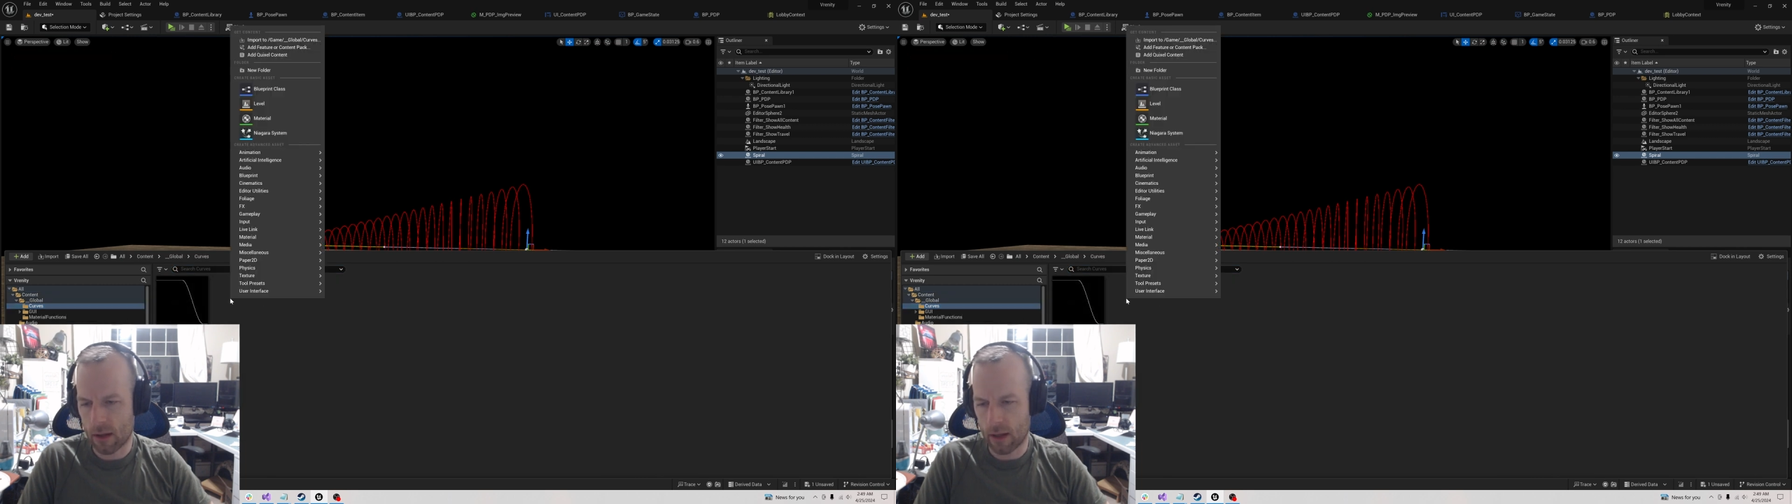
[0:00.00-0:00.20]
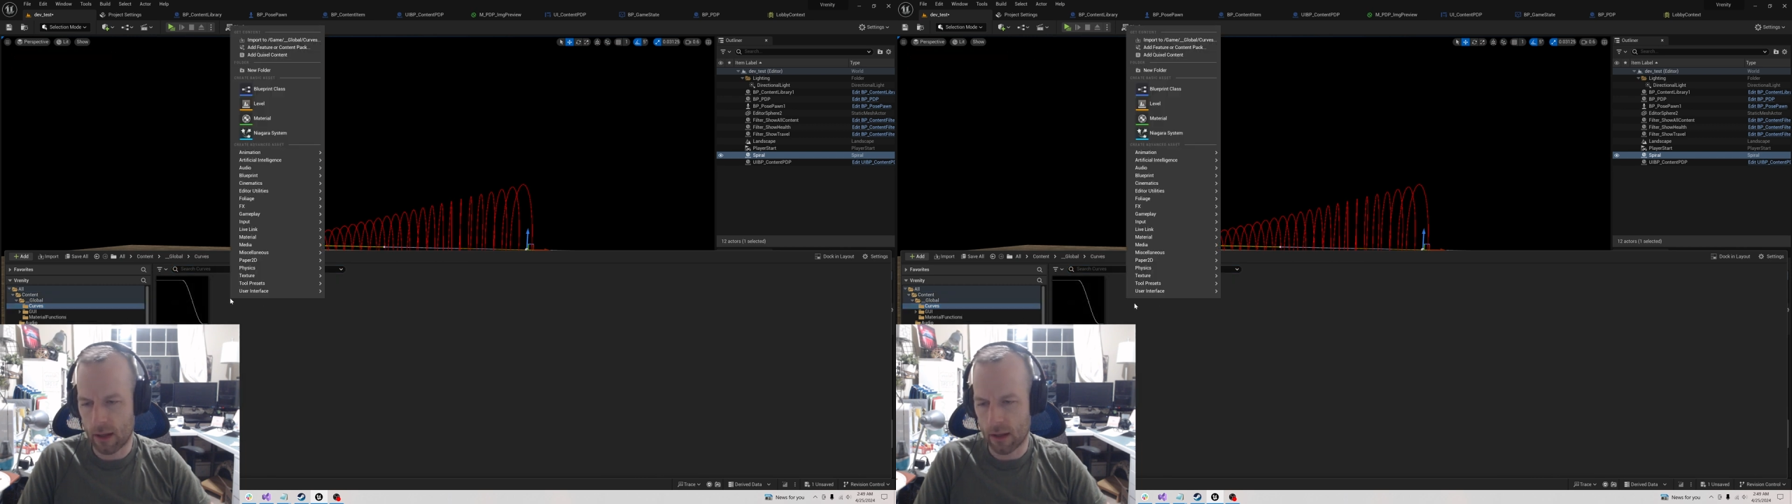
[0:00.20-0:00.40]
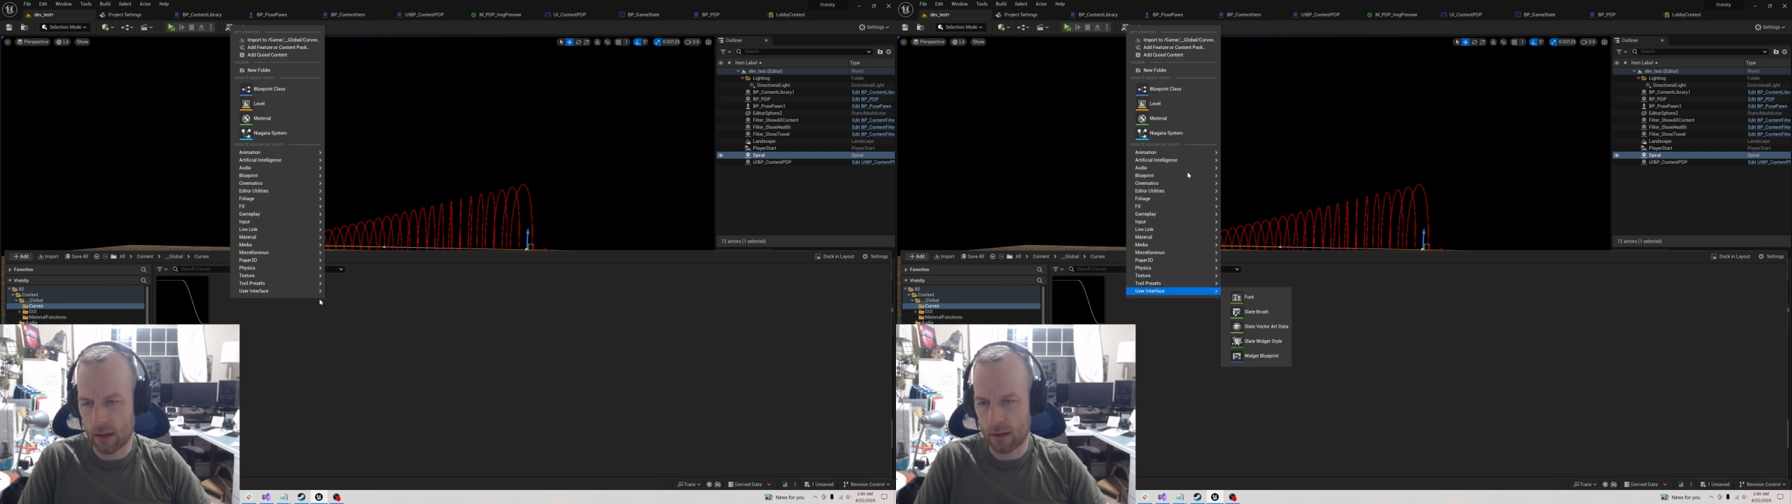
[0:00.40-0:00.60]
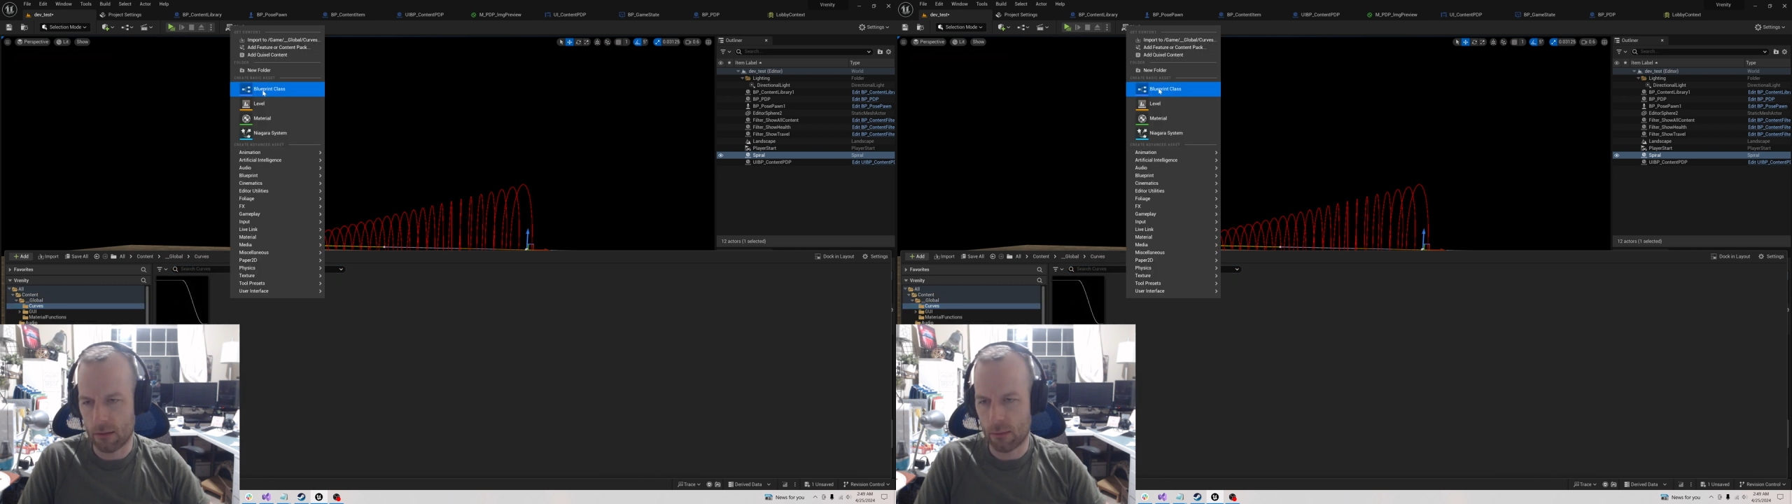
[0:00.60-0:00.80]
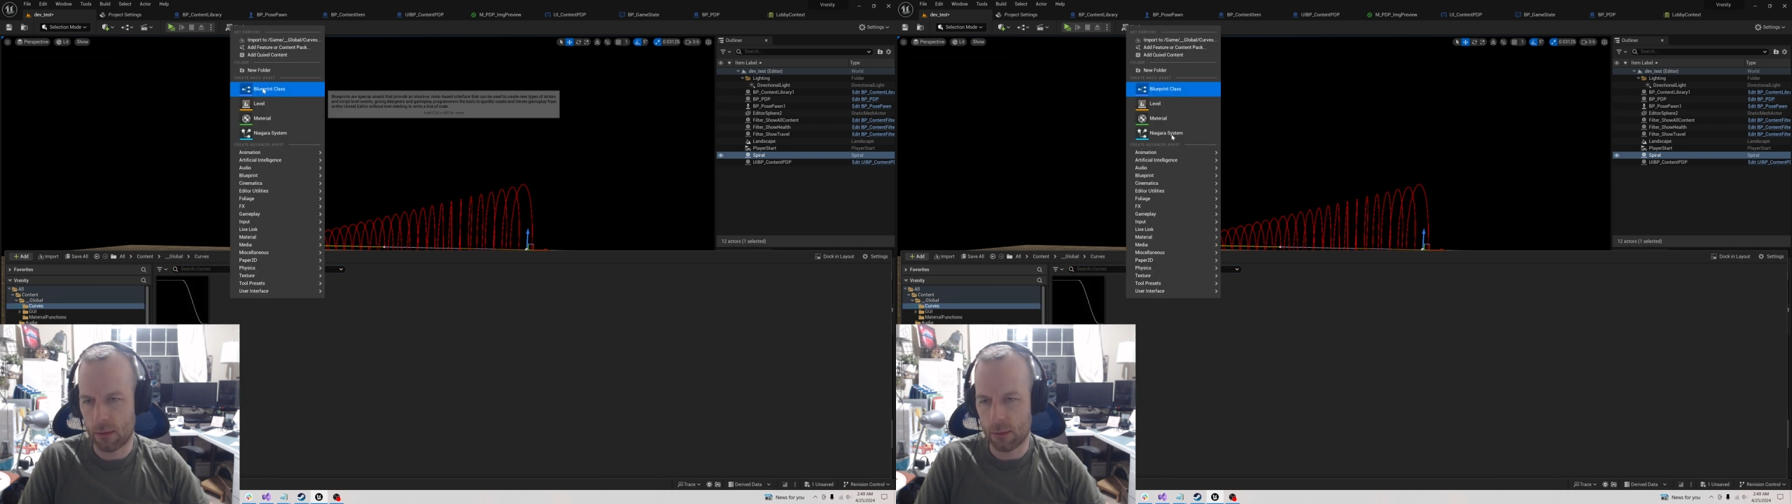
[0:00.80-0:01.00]
and
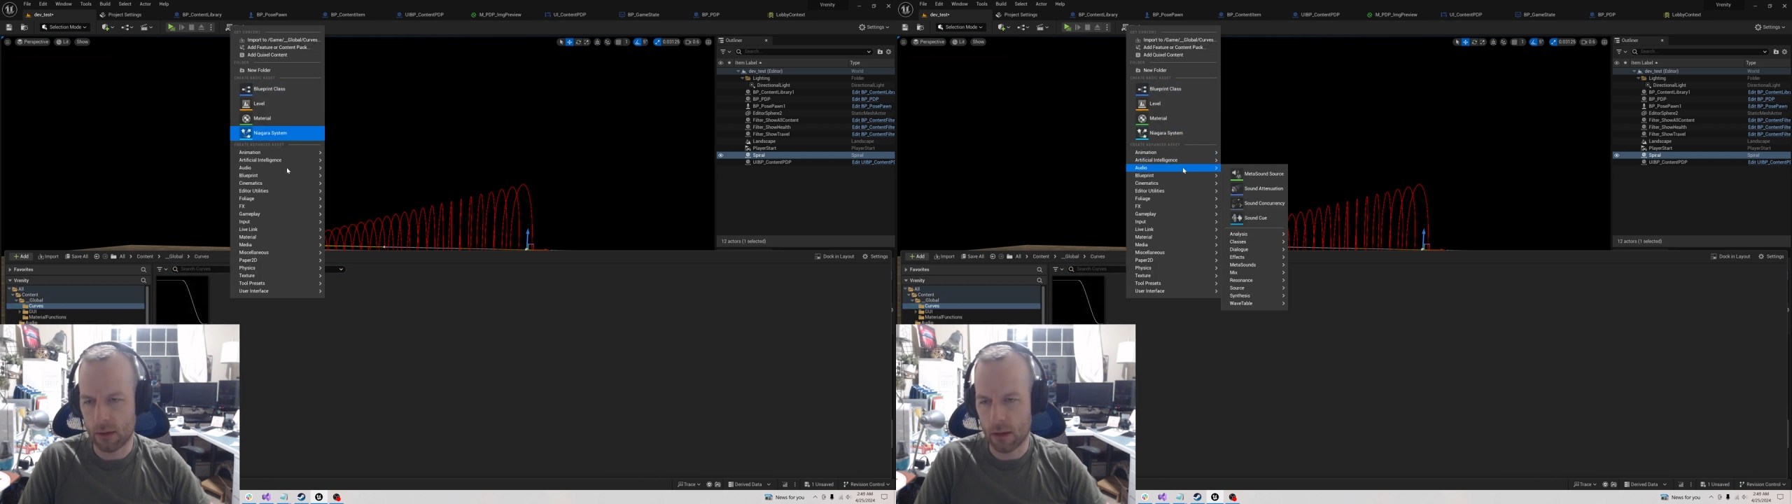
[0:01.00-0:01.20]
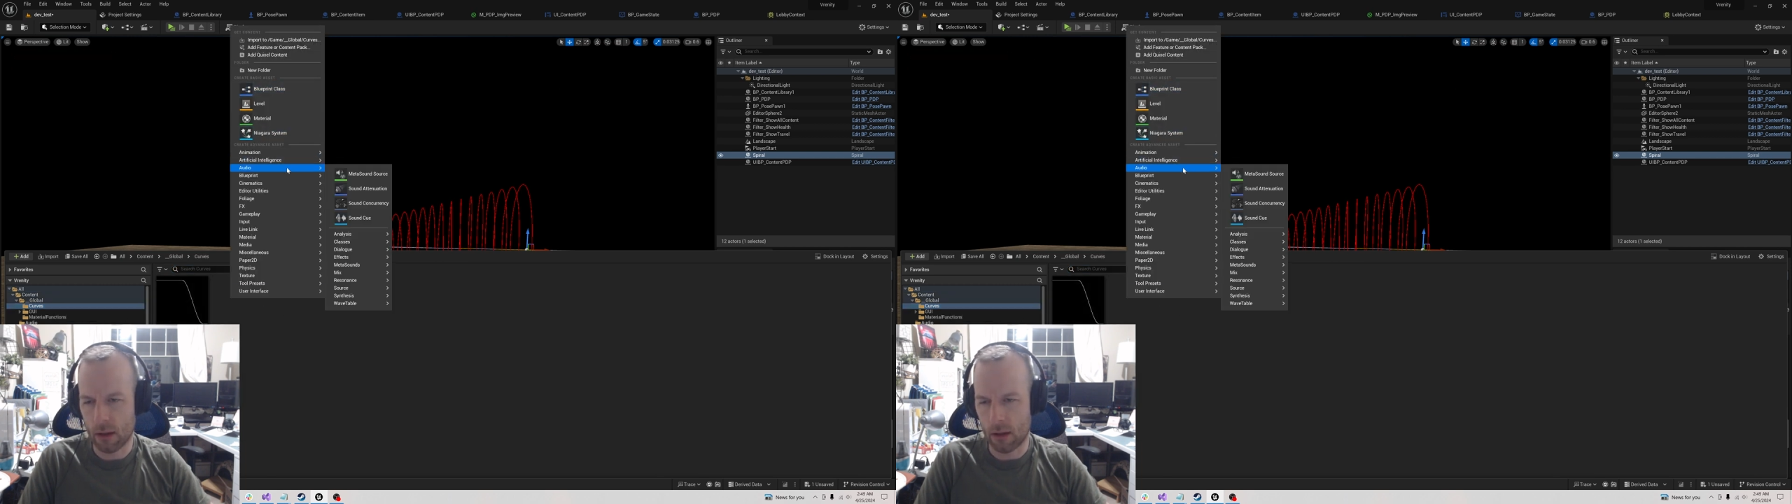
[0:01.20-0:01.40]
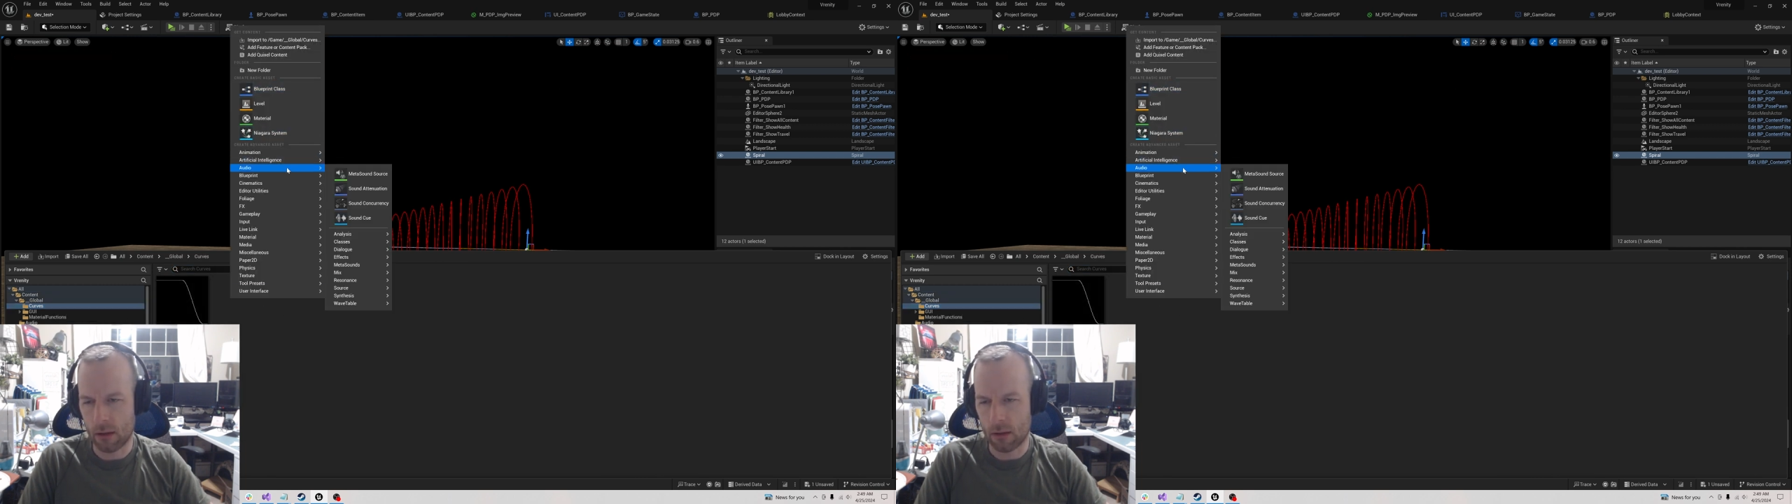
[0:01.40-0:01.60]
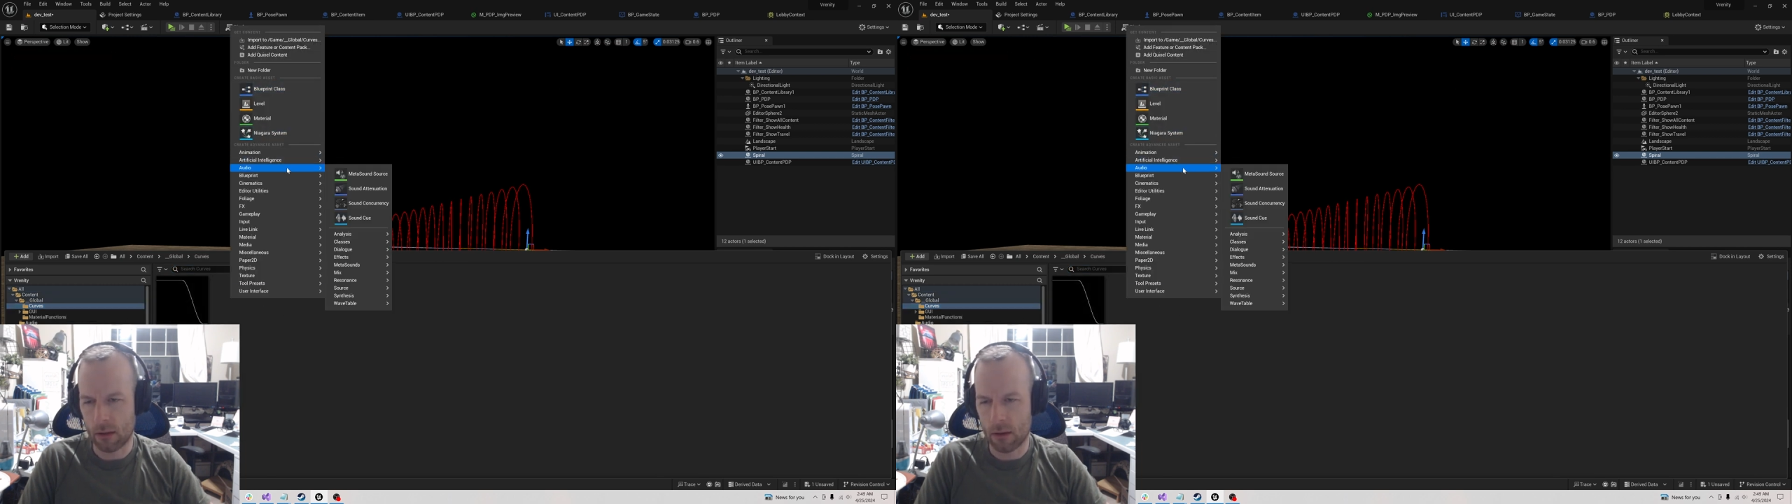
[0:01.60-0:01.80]
we will call